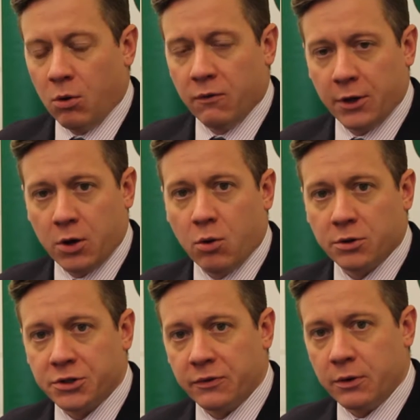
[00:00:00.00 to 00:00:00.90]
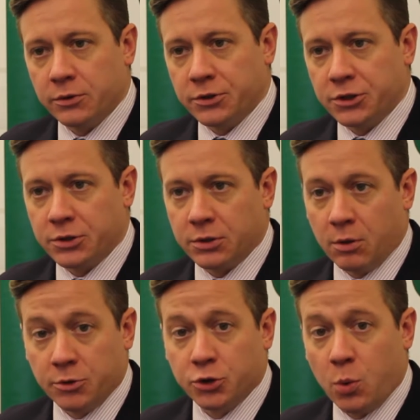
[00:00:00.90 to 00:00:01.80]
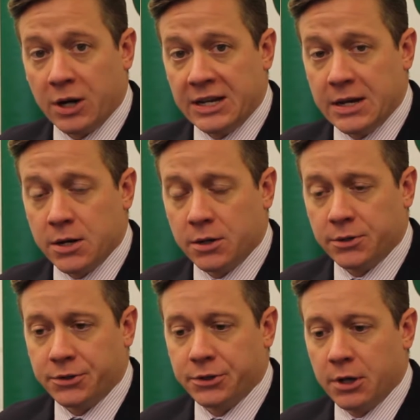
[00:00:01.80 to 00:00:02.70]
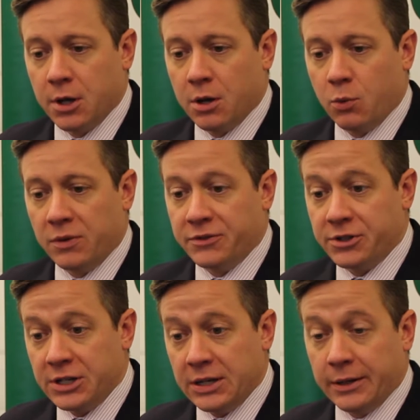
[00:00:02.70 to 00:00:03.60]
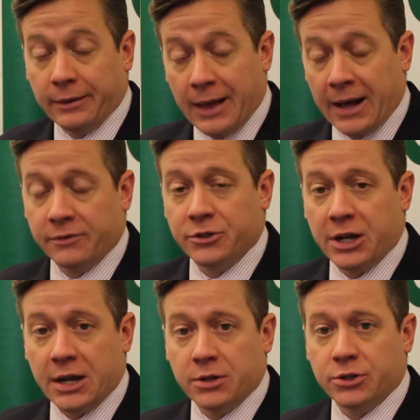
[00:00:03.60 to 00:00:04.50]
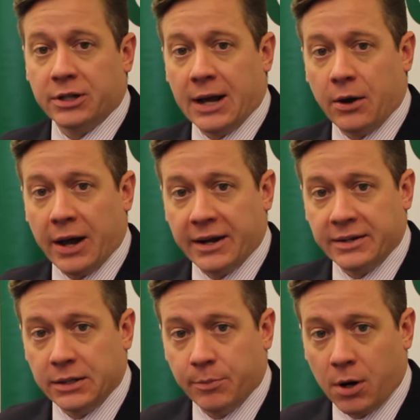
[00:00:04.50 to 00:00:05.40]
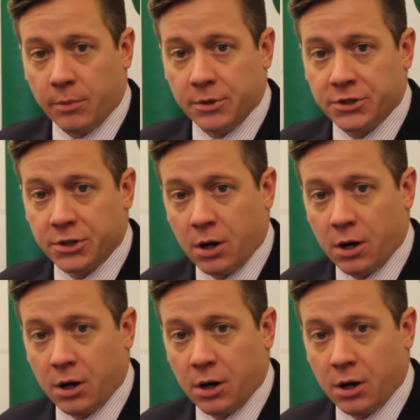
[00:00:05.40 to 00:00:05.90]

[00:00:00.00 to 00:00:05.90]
Over the course of those almost 20 years, we've seen a lot of change in how IT departments